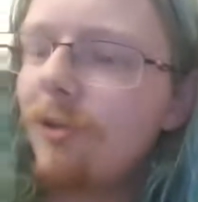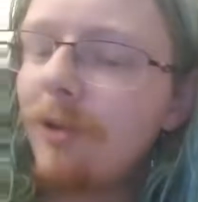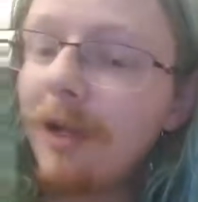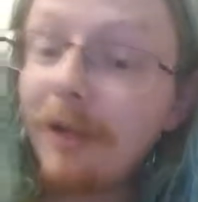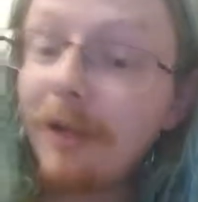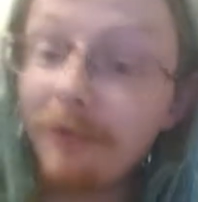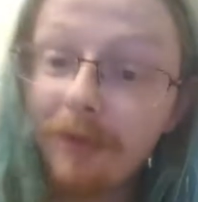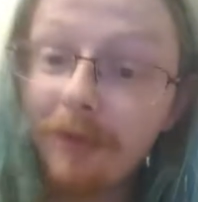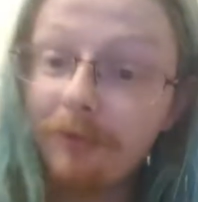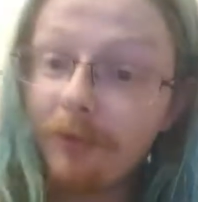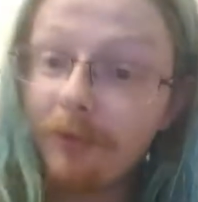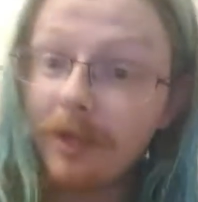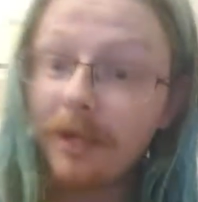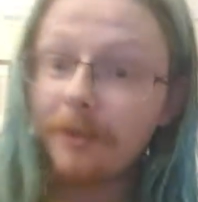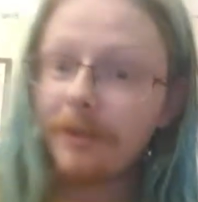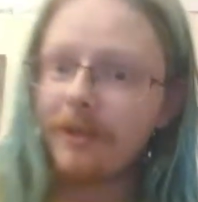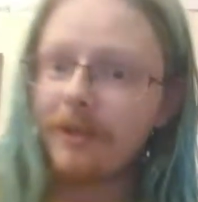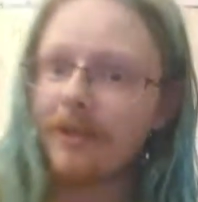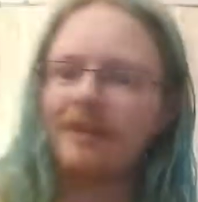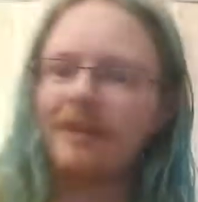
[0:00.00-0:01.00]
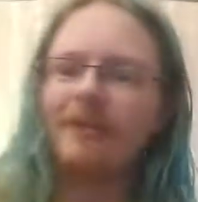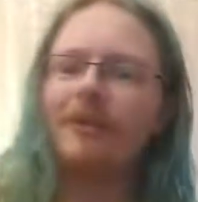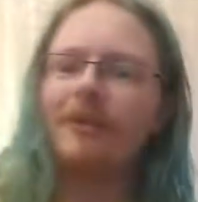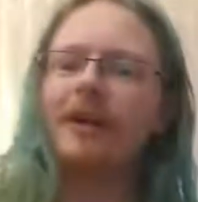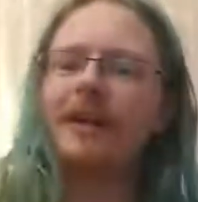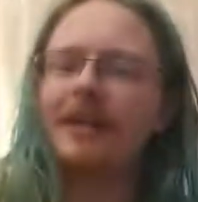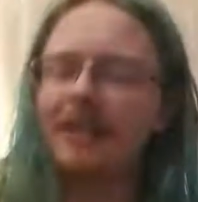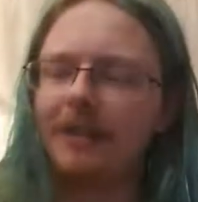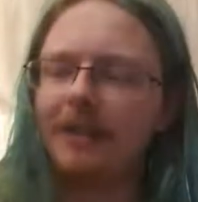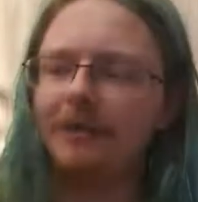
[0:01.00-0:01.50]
I've read about that device.